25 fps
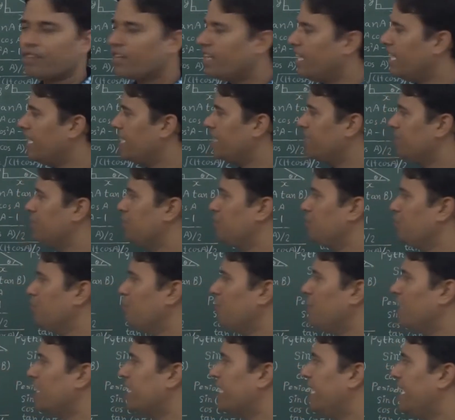and you
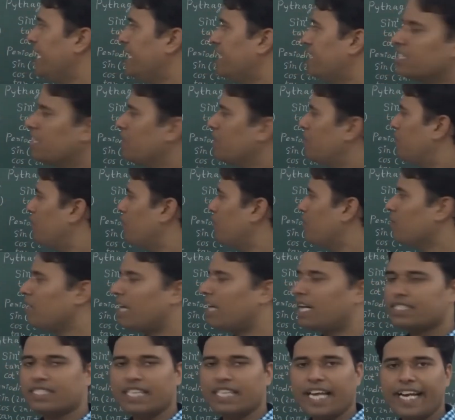will get the
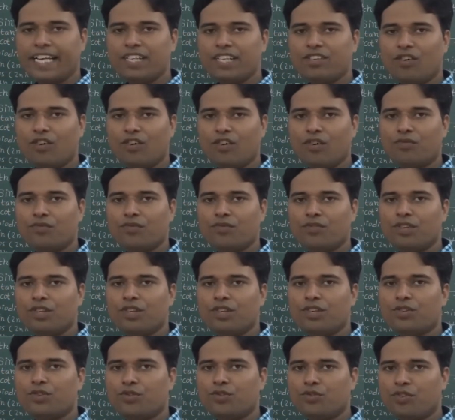formula sine of
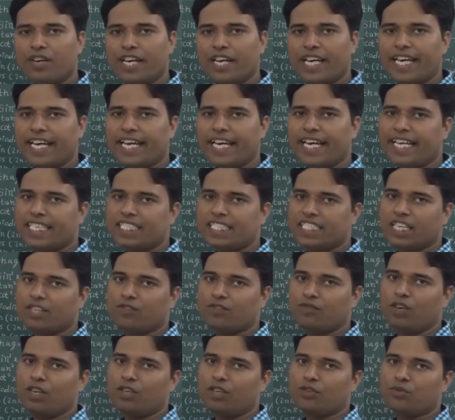2a is
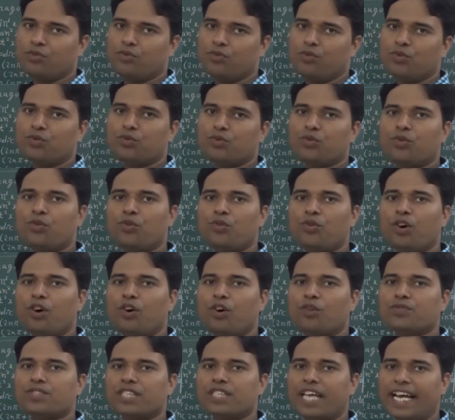equal to 2
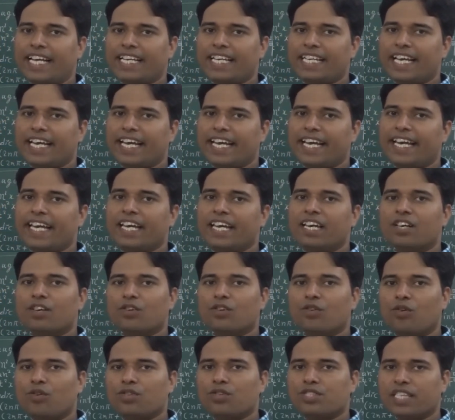of sine a
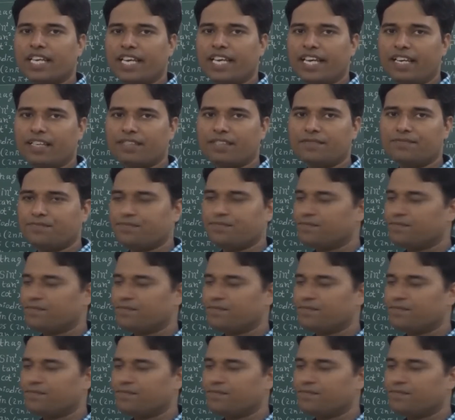cos a.